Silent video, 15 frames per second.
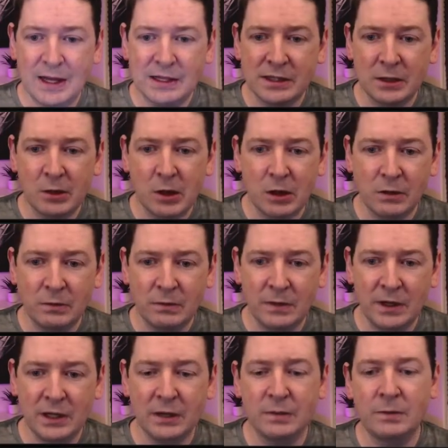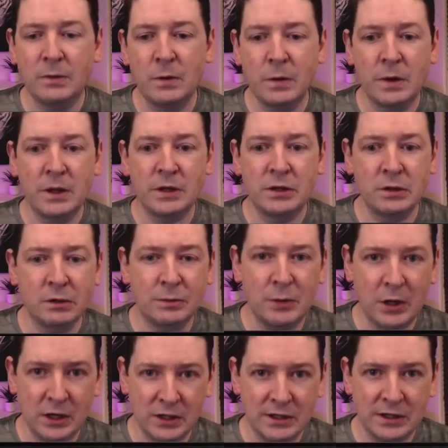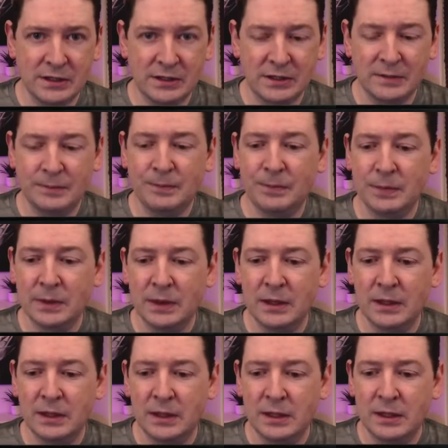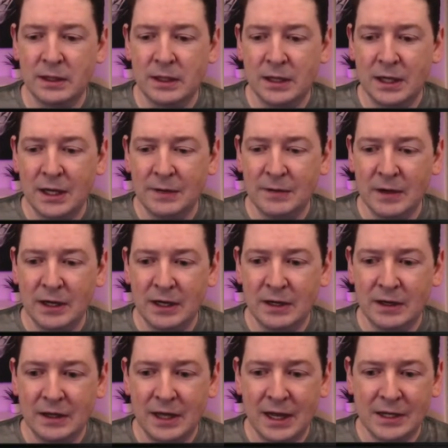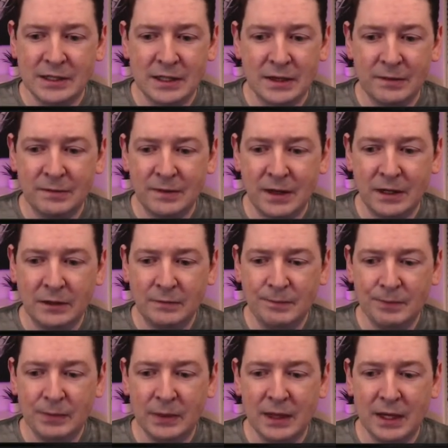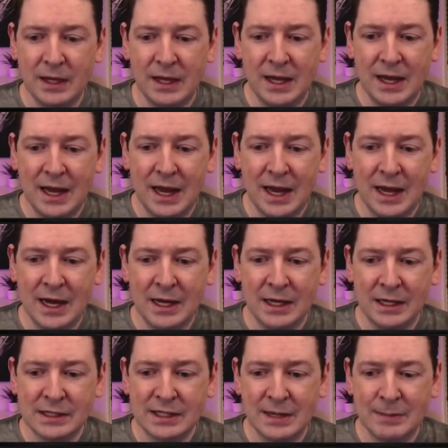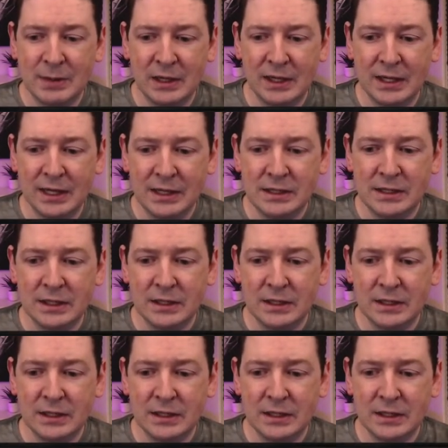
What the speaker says: the config for the dual monitors. If I exit the file and I type in git